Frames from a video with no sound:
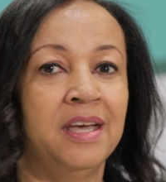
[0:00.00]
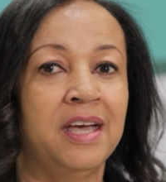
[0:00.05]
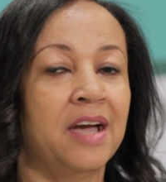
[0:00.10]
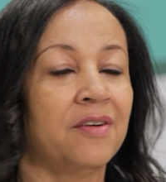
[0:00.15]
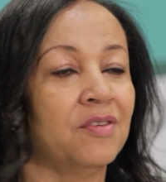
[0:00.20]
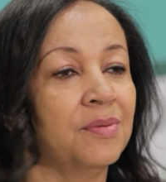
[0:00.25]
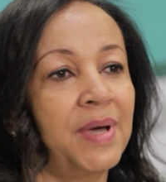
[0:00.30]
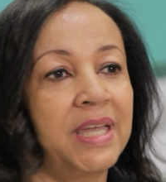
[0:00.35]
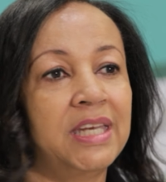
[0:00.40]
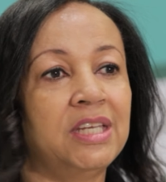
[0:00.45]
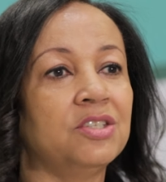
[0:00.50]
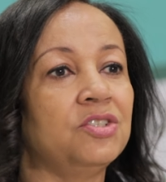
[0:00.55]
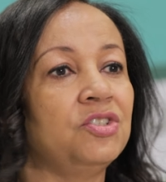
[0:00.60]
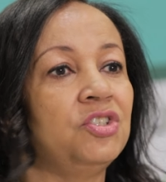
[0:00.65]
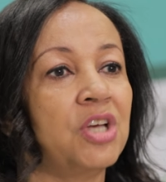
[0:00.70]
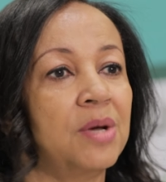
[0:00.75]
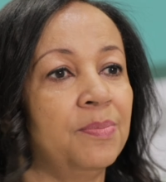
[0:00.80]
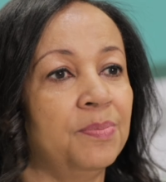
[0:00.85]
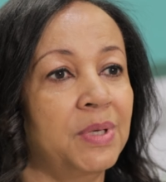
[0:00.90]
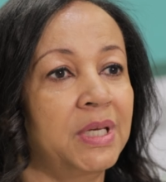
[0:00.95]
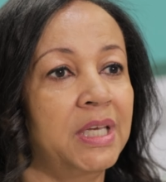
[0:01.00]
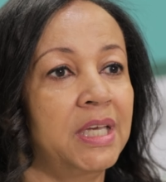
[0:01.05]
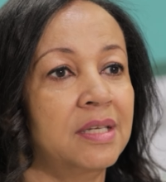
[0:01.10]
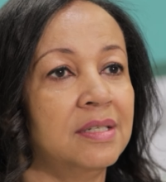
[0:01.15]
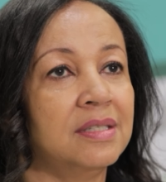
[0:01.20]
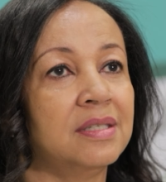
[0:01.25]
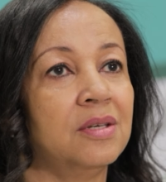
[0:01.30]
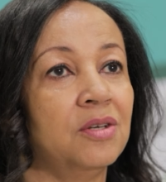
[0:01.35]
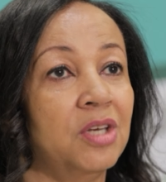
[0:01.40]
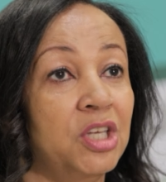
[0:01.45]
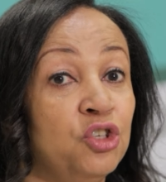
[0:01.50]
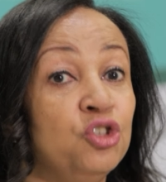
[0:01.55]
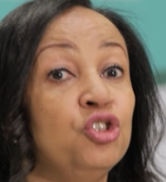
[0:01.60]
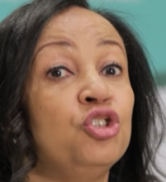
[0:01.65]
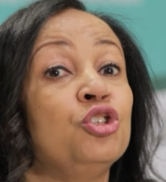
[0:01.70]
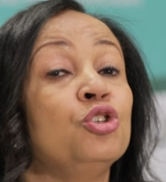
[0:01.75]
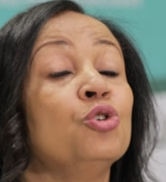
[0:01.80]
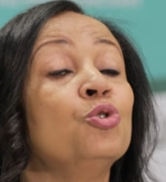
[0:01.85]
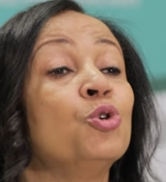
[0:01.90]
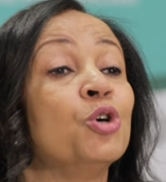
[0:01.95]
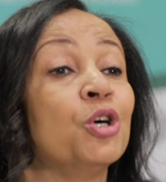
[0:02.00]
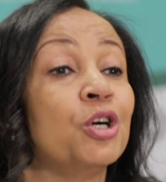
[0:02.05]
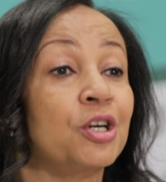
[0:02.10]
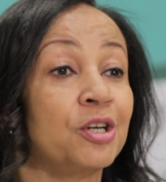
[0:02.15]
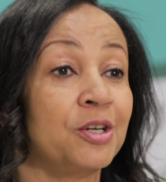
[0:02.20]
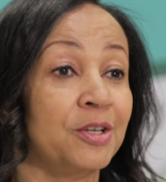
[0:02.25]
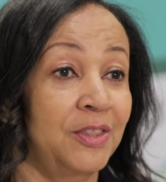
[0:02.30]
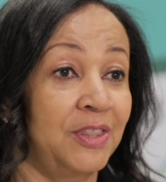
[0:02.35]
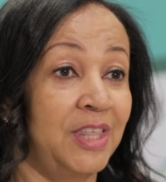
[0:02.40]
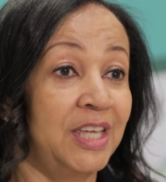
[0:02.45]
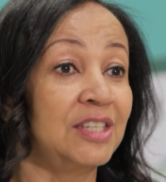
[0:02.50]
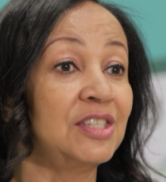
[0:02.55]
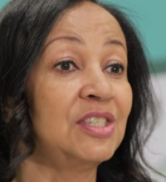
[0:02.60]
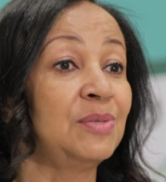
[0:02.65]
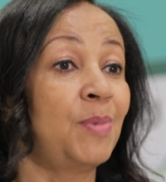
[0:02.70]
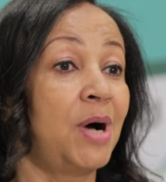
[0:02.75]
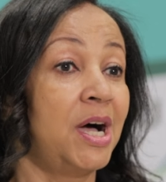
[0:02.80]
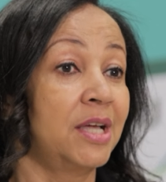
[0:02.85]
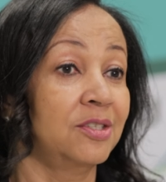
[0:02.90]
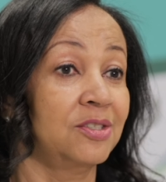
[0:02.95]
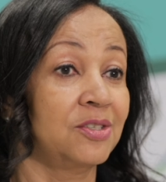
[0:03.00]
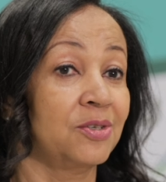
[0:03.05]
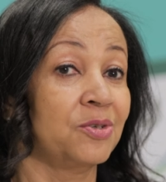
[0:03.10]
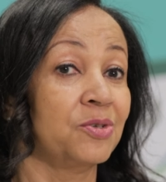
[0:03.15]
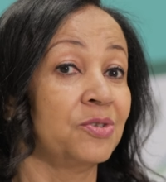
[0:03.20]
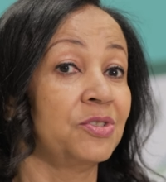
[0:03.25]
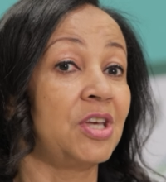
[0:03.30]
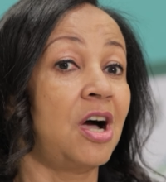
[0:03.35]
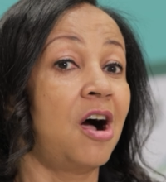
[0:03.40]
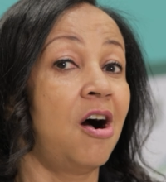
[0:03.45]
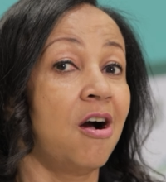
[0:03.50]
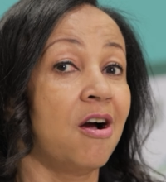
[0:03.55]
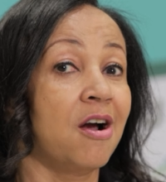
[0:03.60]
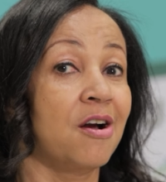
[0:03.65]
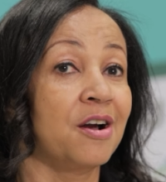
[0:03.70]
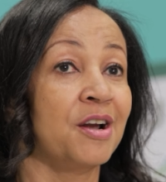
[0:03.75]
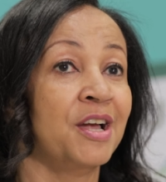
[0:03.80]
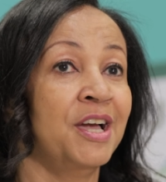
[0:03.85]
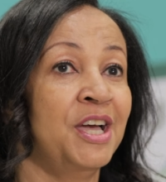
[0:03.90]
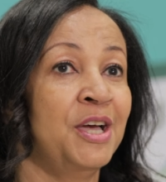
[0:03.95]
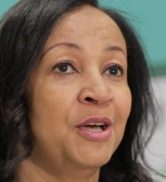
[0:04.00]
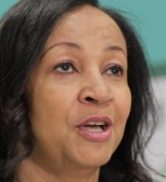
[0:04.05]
everybody is jumping in to ensure that sponsors are